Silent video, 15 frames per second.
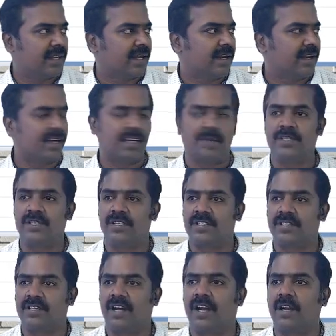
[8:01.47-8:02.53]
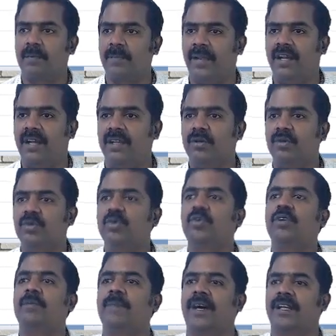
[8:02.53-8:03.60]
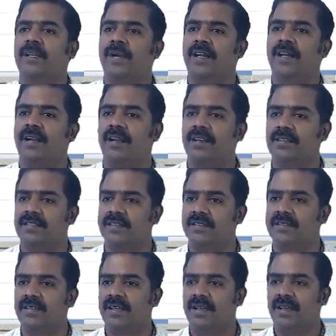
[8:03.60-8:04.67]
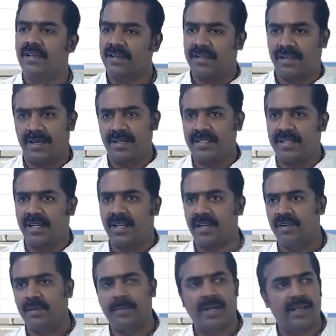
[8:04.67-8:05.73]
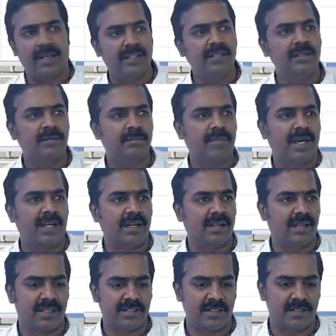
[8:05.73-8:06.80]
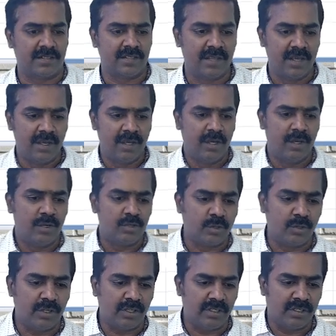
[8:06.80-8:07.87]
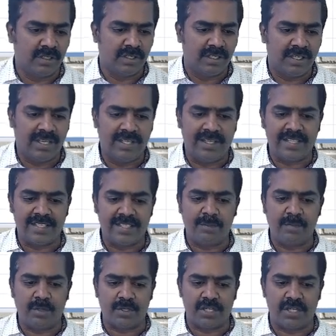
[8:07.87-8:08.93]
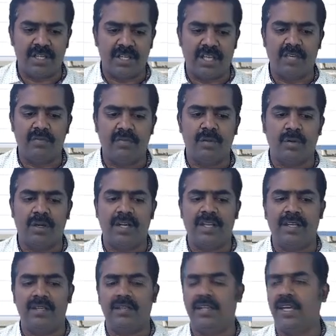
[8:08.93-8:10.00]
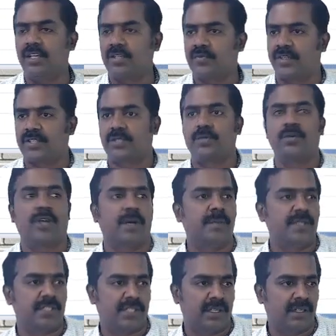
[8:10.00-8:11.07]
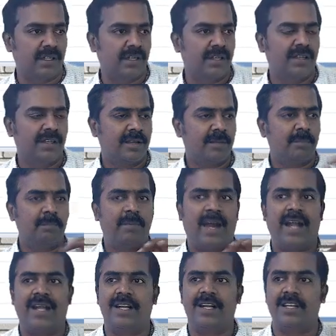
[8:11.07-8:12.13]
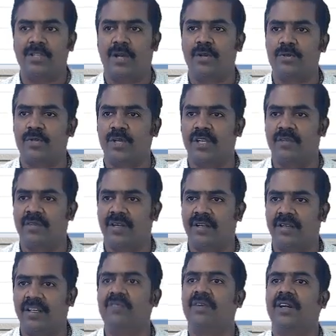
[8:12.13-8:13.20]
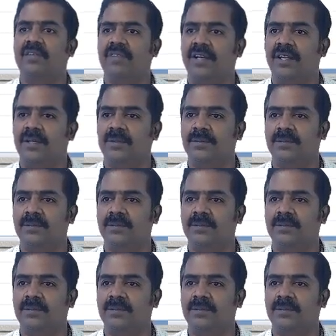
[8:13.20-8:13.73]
creditor commission is not paid, who will bear the bad debt losses? Consignor will bear the bad debt losses. So, in the exam question, they give you only these first two commission. Bad debt is also given. Then what will you do?